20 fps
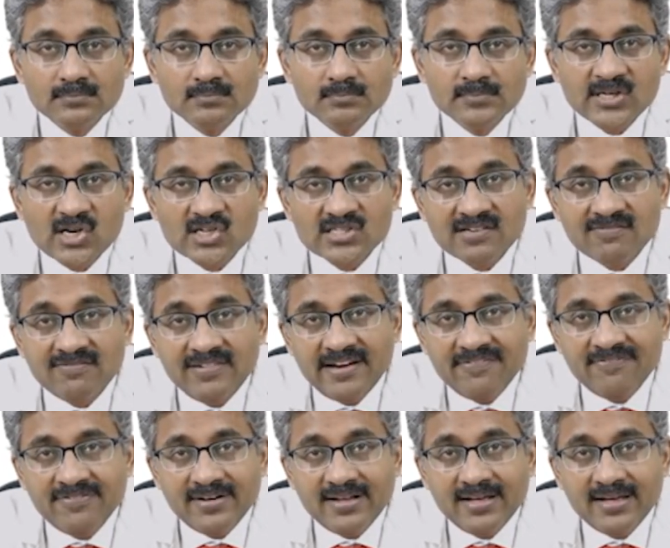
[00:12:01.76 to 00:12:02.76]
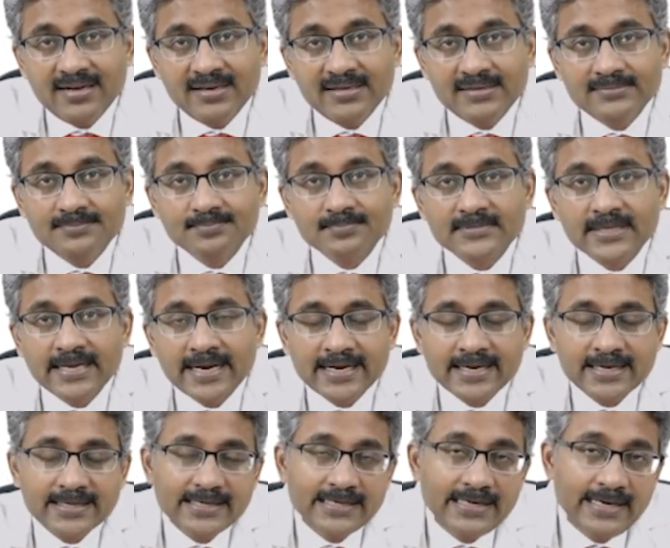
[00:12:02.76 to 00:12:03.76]
because of left
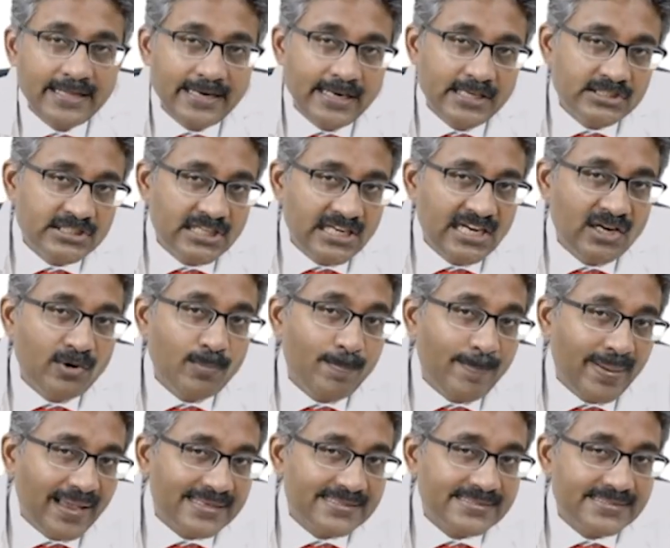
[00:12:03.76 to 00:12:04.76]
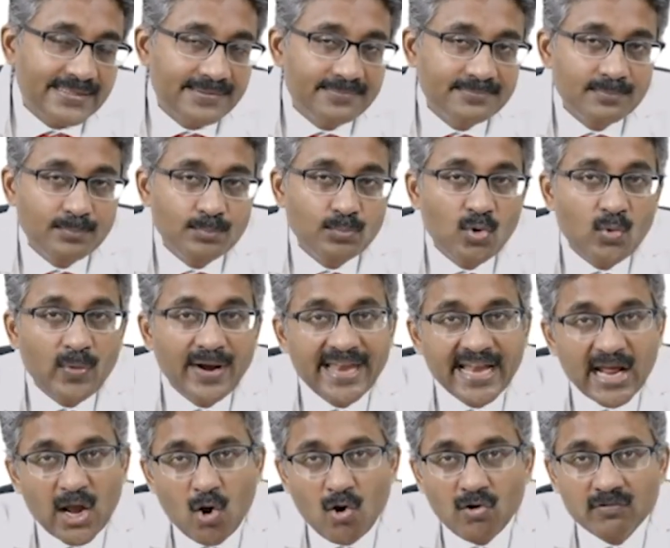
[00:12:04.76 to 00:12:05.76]
recurrent laryngeal nerve palsy,
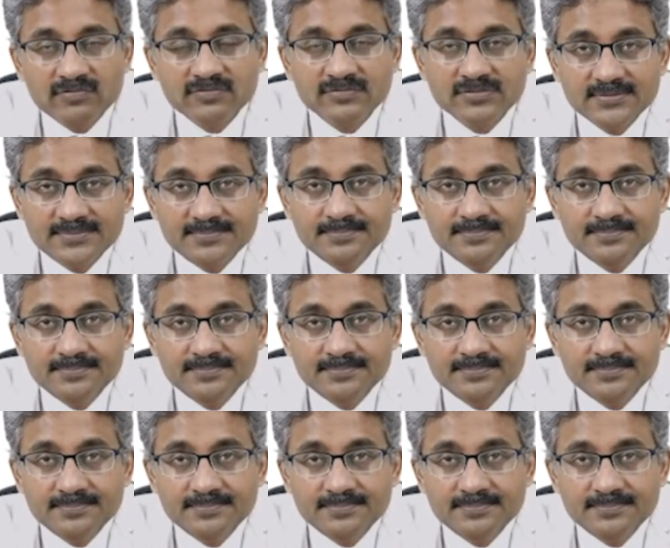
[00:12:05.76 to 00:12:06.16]
bovine cough.